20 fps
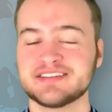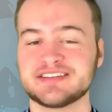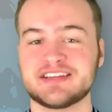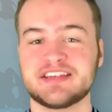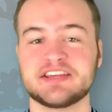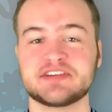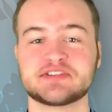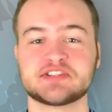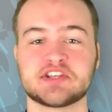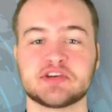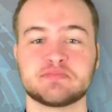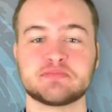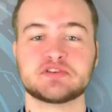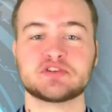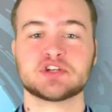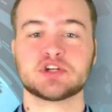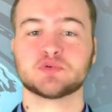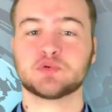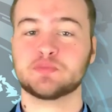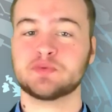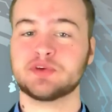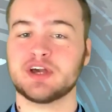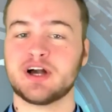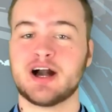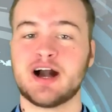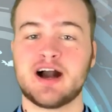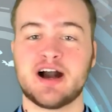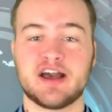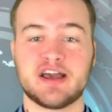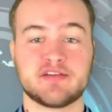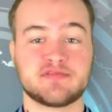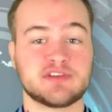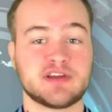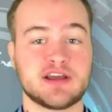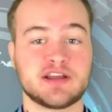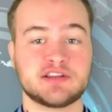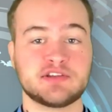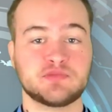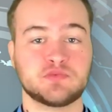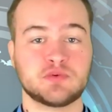Today's temperature will be a high of
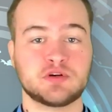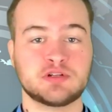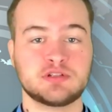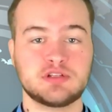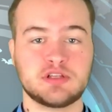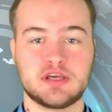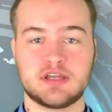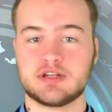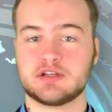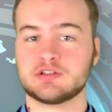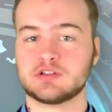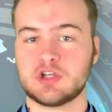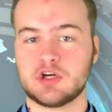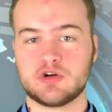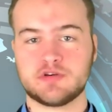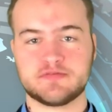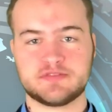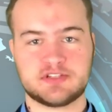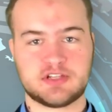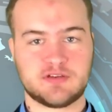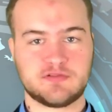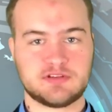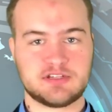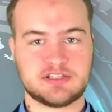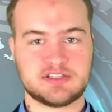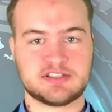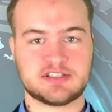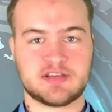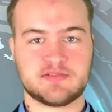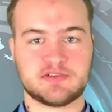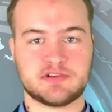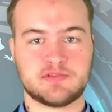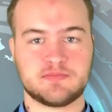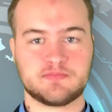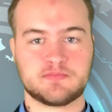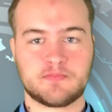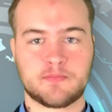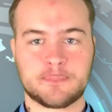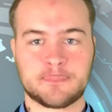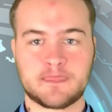91 and a low of 77.
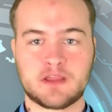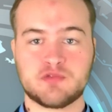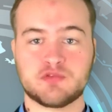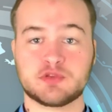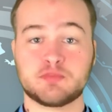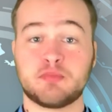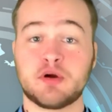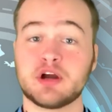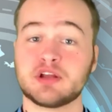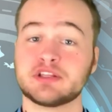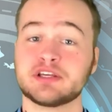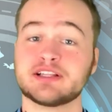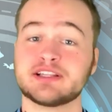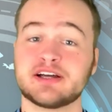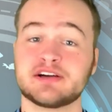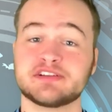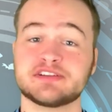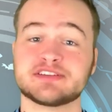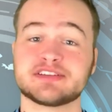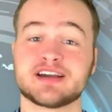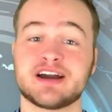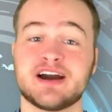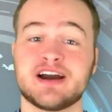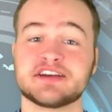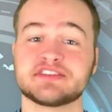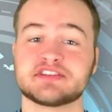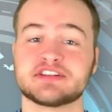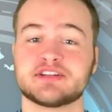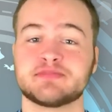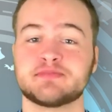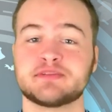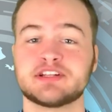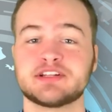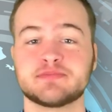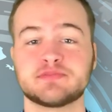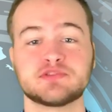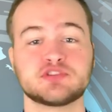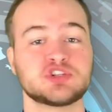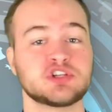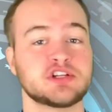Partly cloudy skies and a
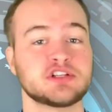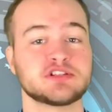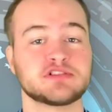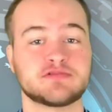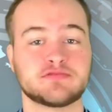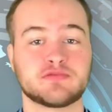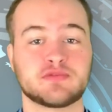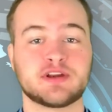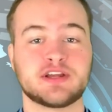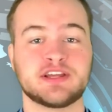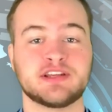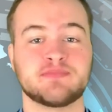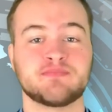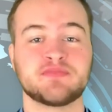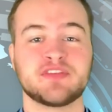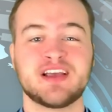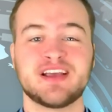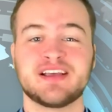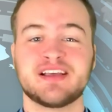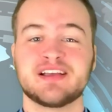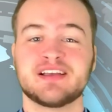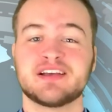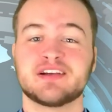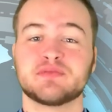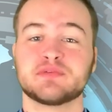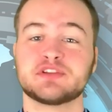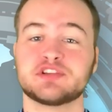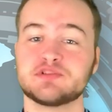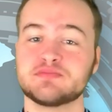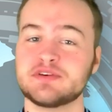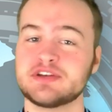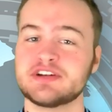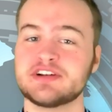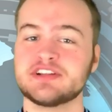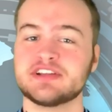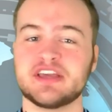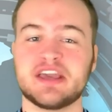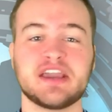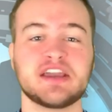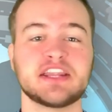minimal chance of rain. With
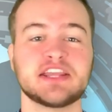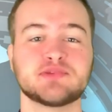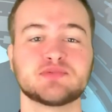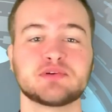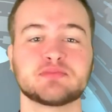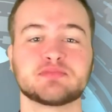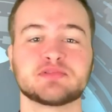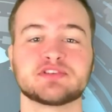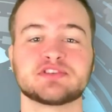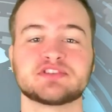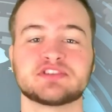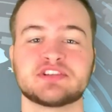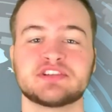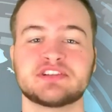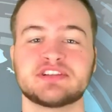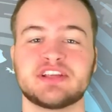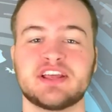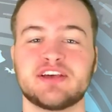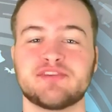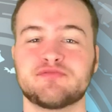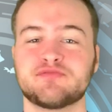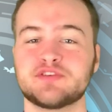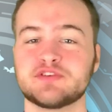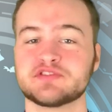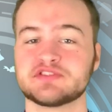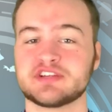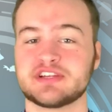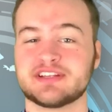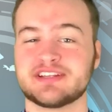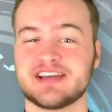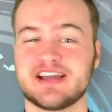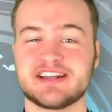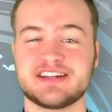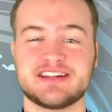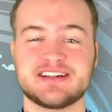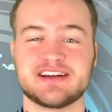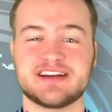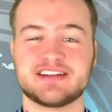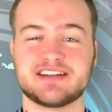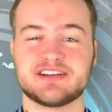humidity at 81%, it feels like
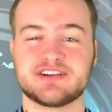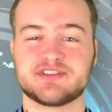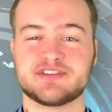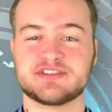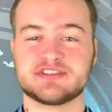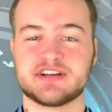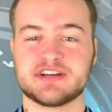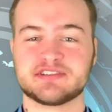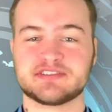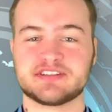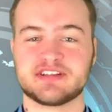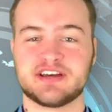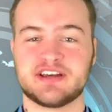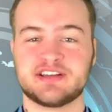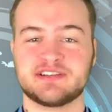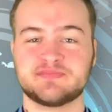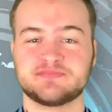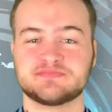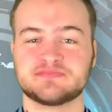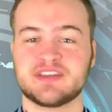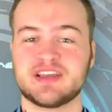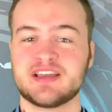99 degrees outside.